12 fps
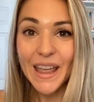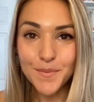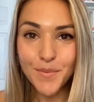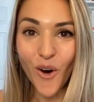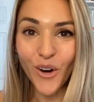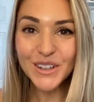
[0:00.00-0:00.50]

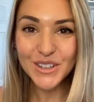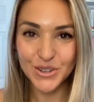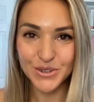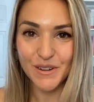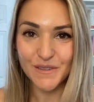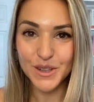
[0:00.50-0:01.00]
In part
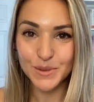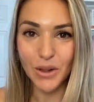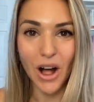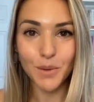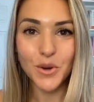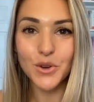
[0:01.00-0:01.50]
2 of this
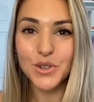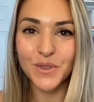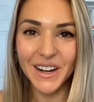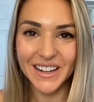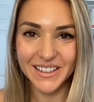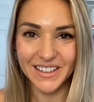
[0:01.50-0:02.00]
blog post
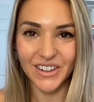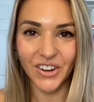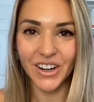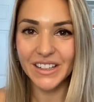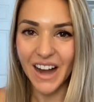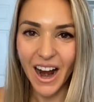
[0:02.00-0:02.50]
writing
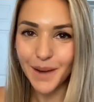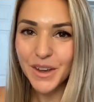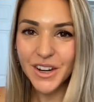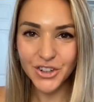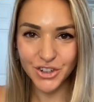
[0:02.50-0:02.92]
series, I'm going to